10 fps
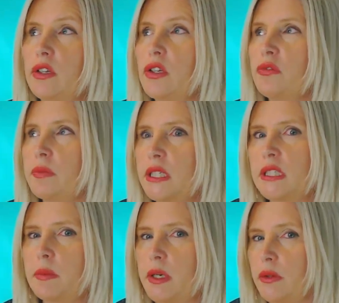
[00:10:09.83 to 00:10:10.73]
that you've
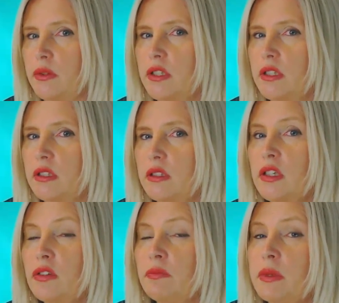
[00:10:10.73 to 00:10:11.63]
missed the boat,
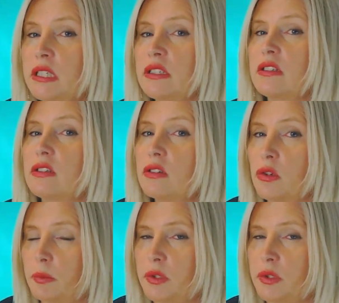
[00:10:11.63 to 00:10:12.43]
that you've missed the